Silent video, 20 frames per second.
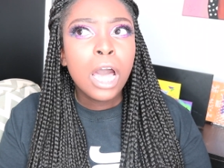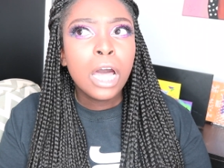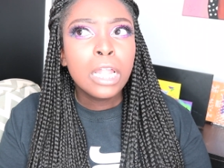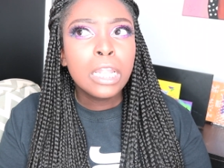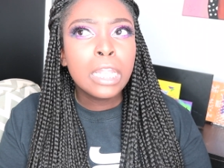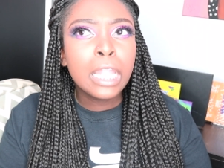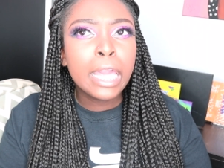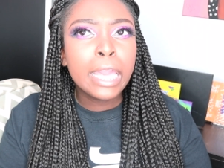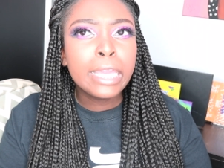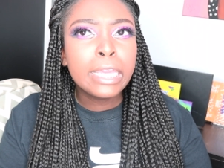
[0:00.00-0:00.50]

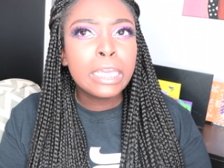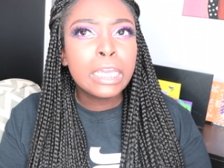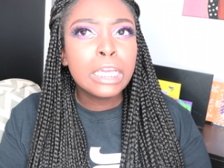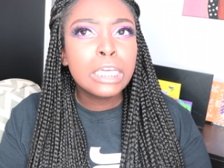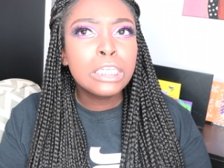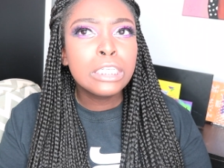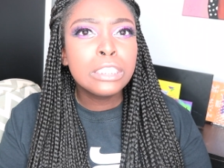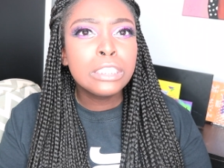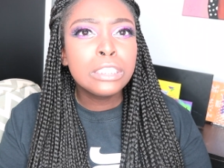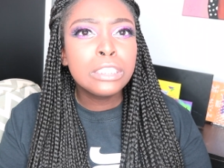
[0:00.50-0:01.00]
Like,
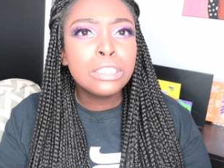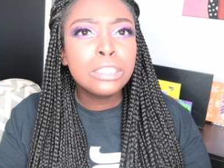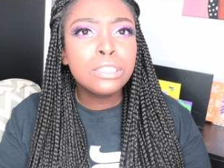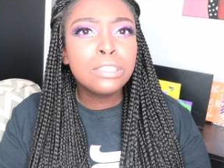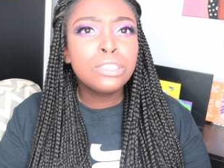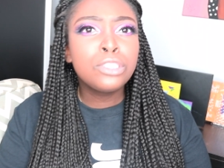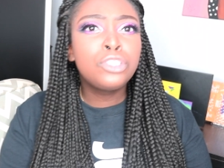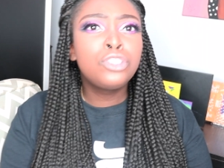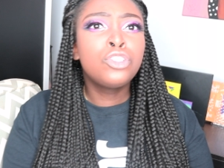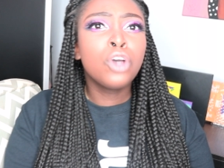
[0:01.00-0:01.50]

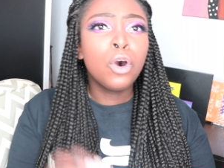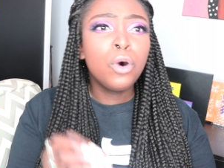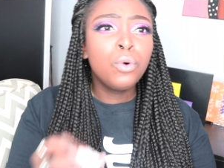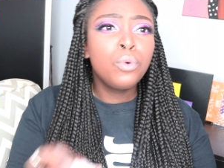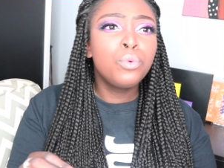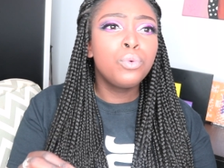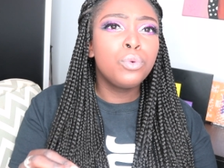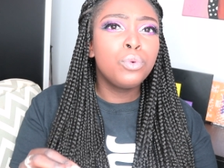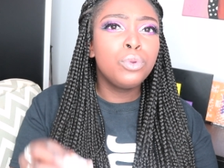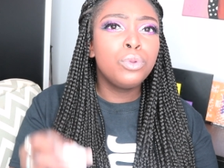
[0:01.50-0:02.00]

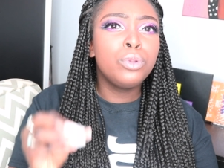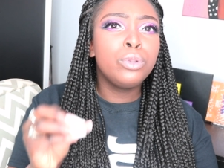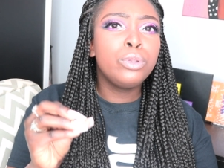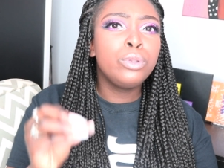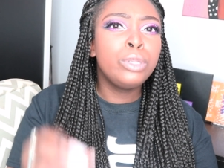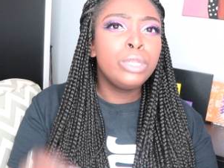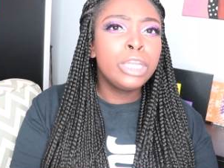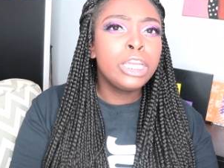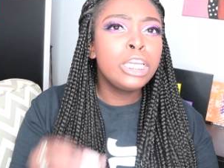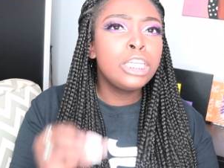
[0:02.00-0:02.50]
don't
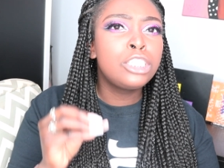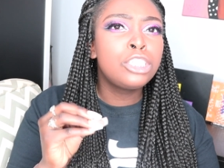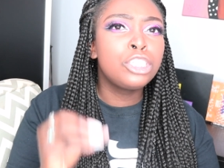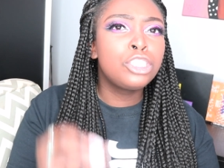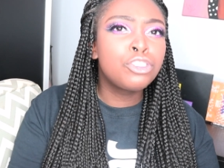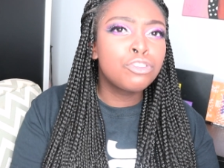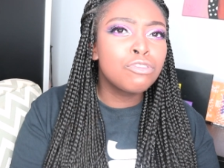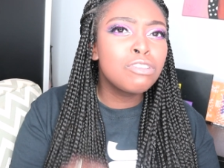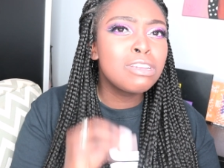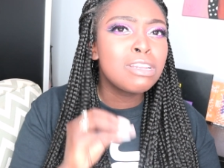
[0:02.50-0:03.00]
need to
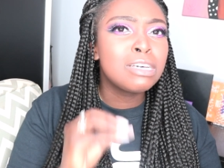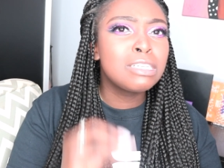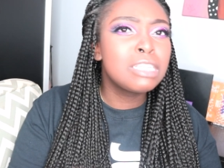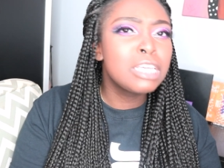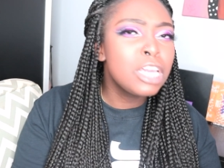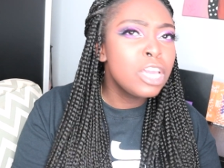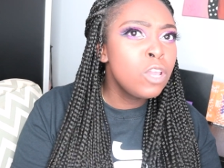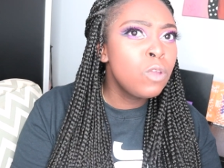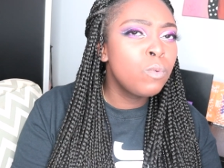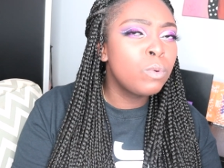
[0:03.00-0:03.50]
treat us
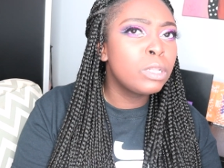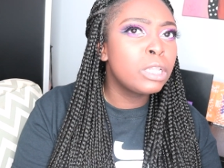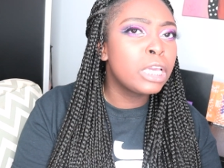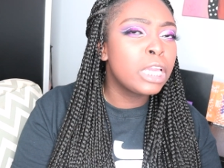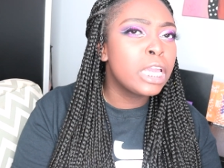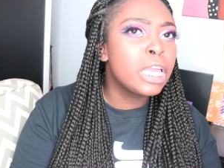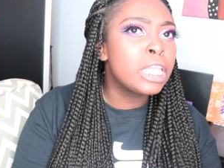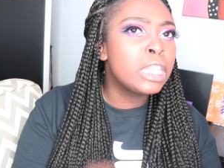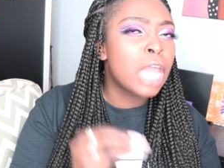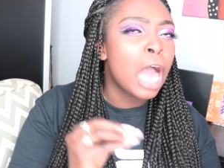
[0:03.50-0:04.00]

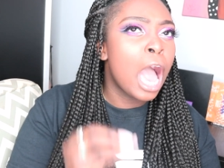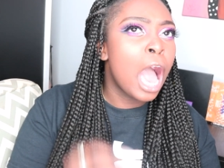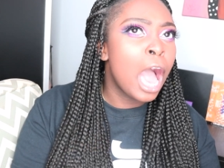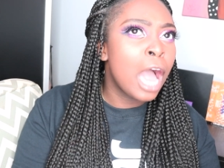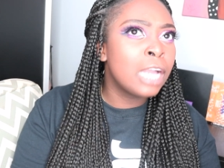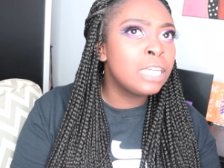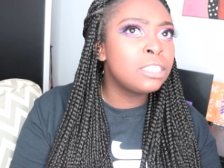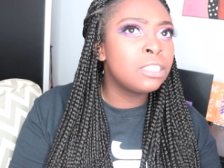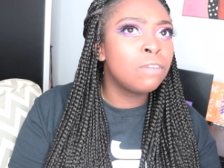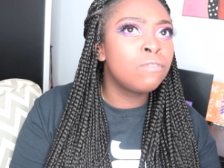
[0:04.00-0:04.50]
equally in the
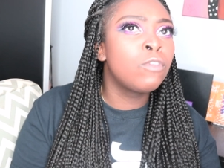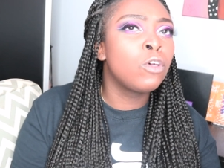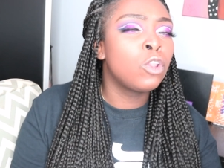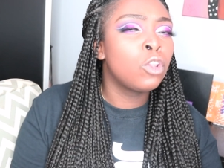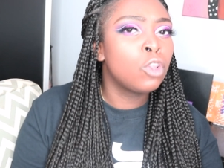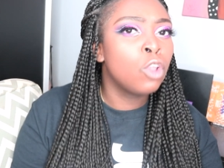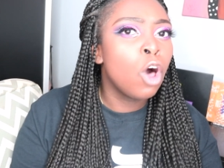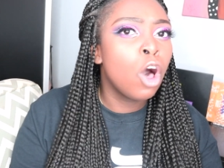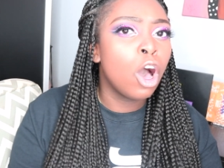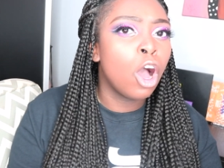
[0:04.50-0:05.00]
eyes of the
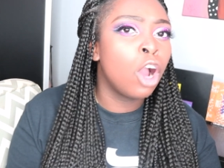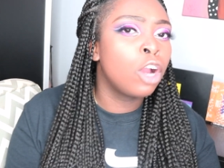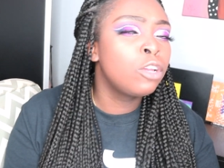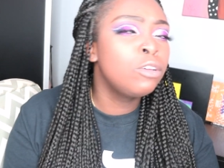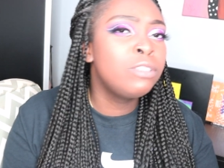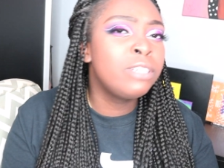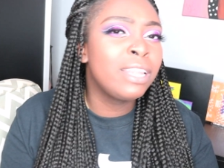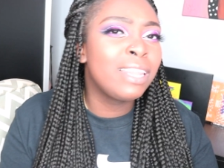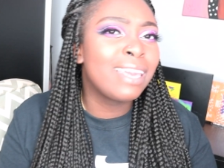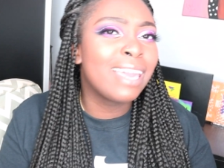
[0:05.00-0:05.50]
law. Are
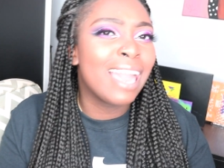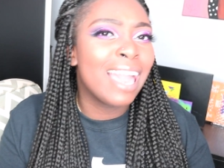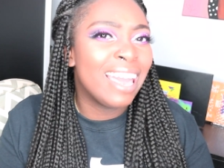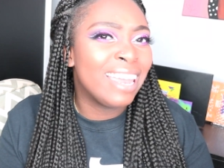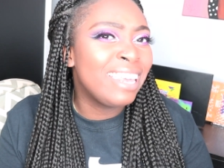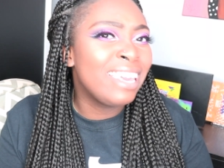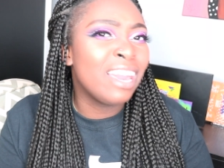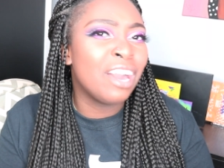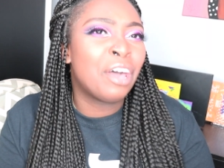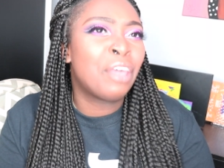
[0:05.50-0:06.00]
you telling
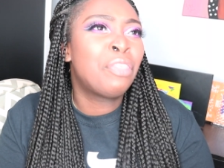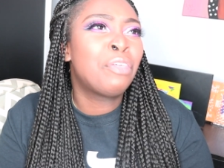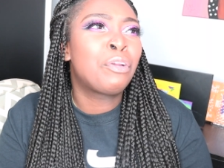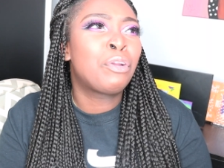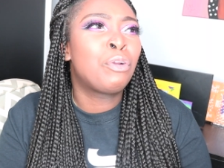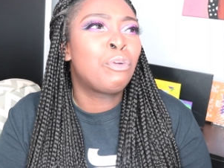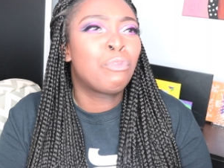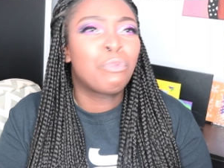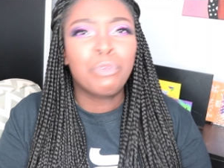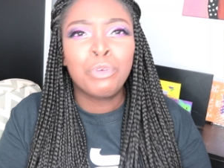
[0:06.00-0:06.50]
any other
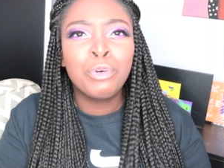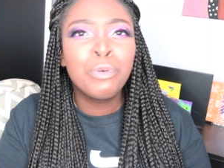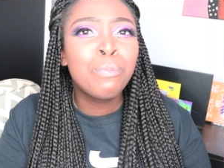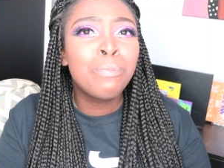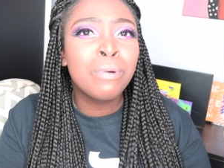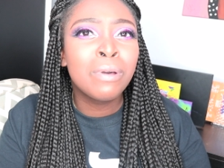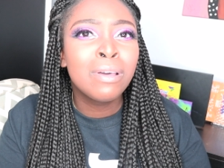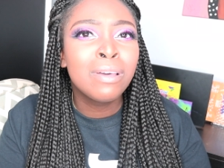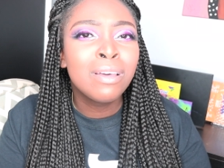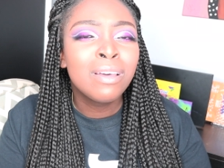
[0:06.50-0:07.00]

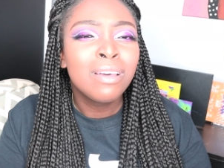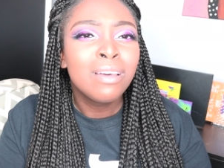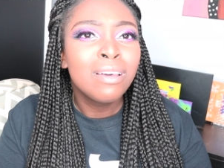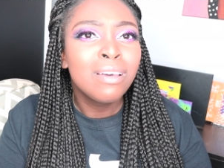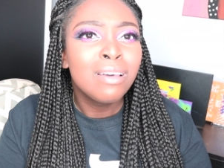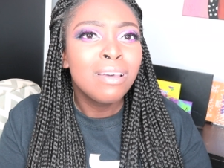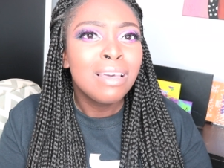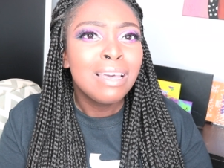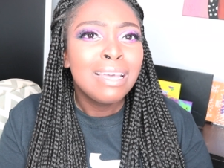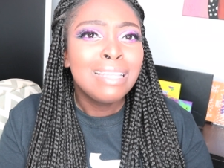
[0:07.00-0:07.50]
group
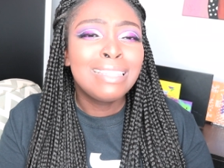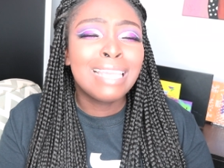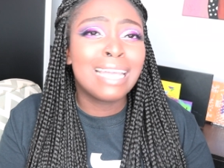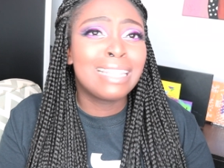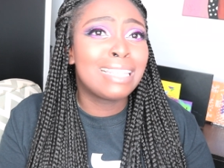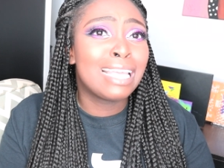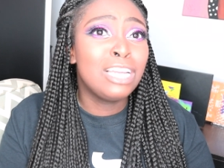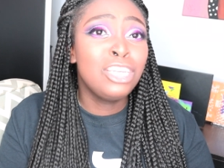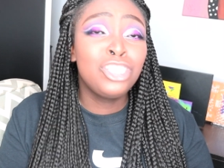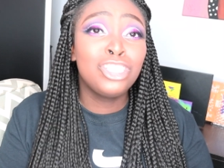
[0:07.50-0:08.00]

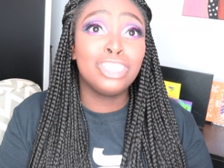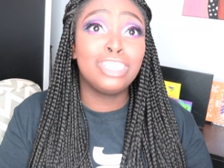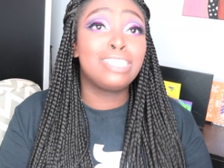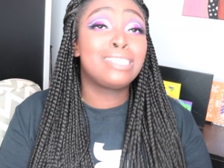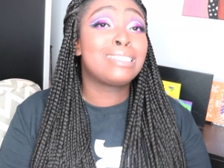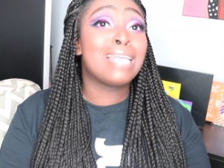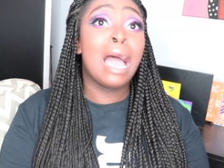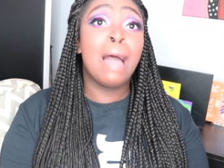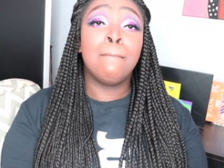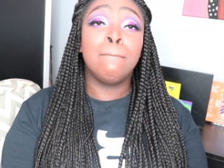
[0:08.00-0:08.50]
that they should
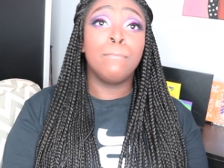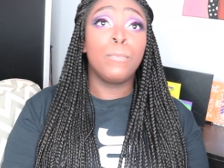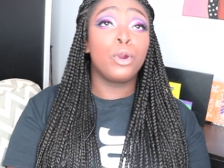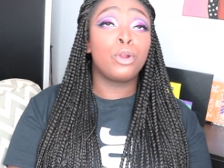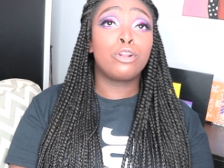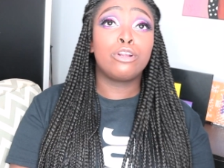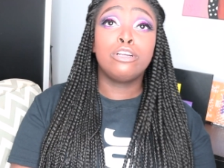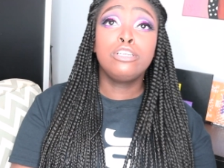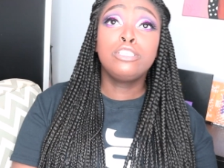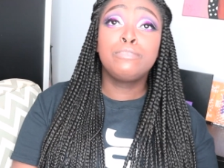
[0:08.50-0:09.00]
stop
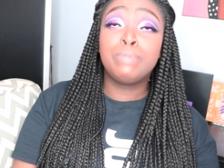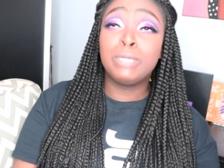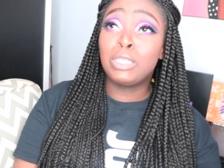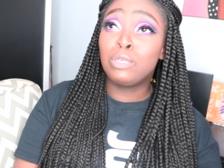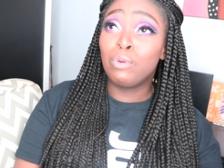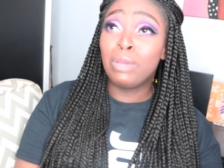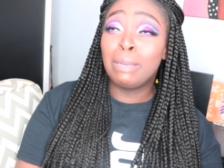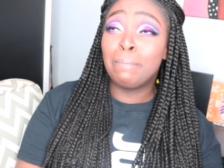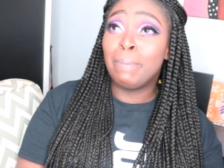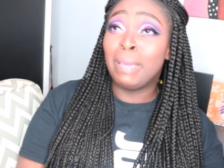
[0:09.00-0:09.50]
murders
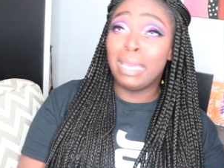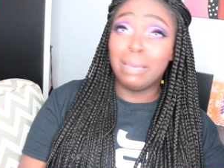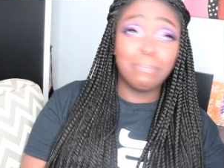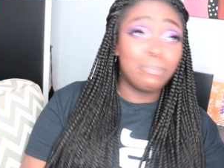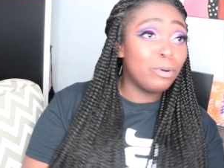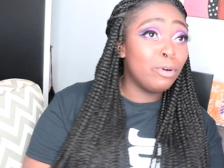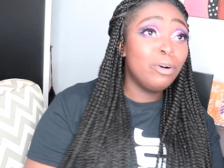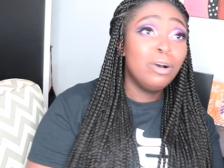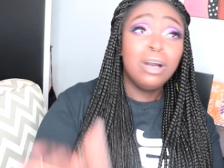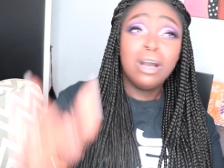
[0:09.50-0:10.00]
between
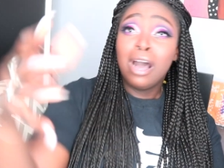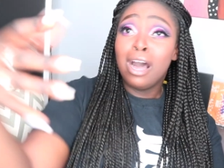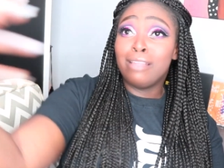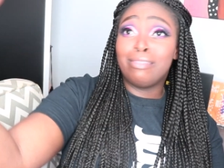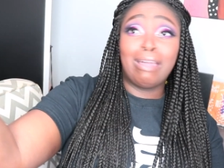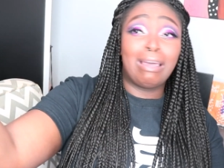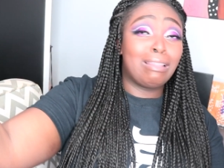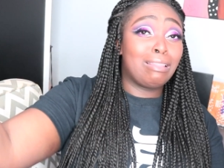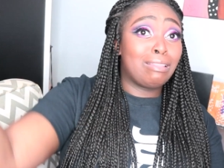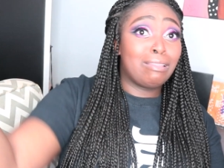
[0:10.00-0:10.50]
people
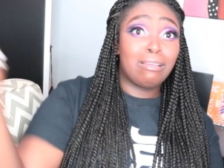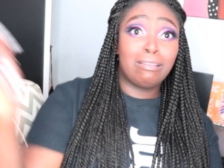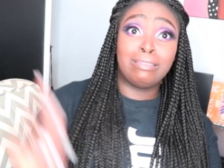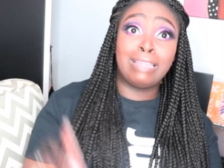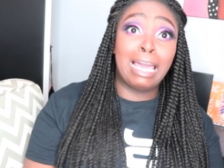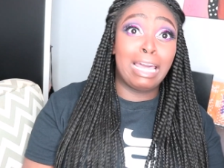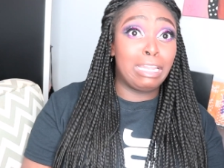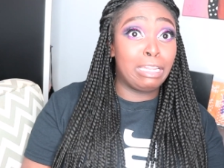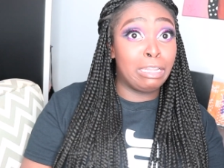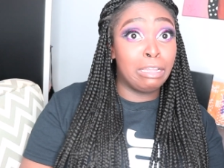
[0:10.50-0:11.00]
that
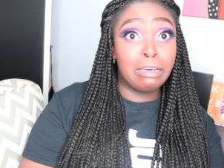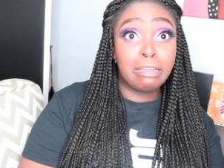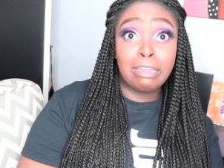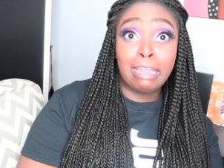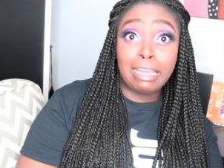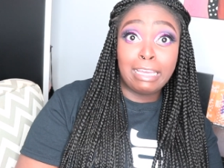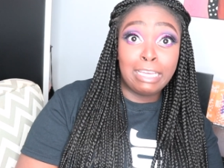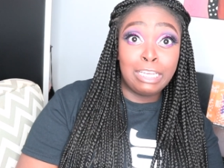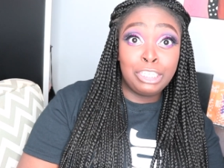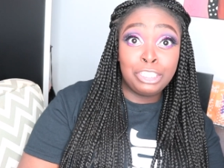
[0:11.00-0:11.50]
that look
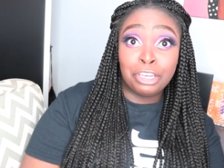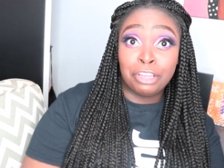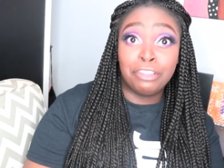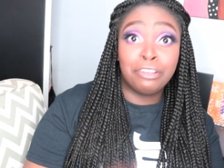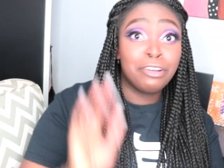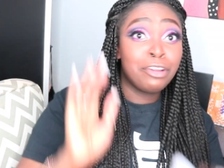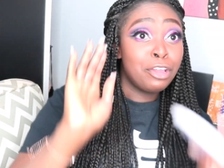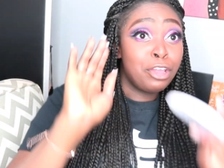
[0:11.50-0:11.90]
like each other